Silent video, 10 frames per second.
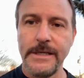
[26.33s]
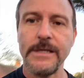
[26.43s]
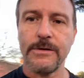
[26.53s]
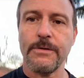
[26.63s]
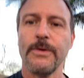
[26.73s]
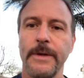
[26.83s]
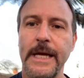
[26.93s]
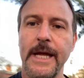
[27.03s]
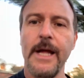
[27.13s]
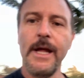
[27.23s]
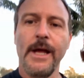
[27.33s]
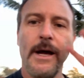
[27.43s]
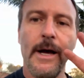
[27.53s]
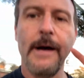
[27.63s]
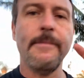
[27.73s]
is truly
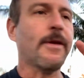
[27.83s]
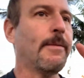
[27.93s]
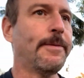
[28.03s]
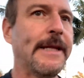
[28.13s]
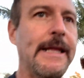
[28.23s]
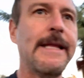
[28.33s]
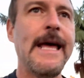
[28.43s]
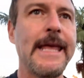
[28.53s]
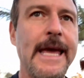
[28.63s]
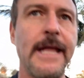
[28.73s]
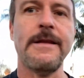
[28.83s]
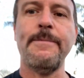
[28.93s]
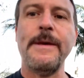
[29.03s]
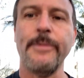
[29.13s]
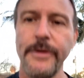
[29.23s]
completely dedicated to
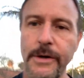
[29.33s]
people that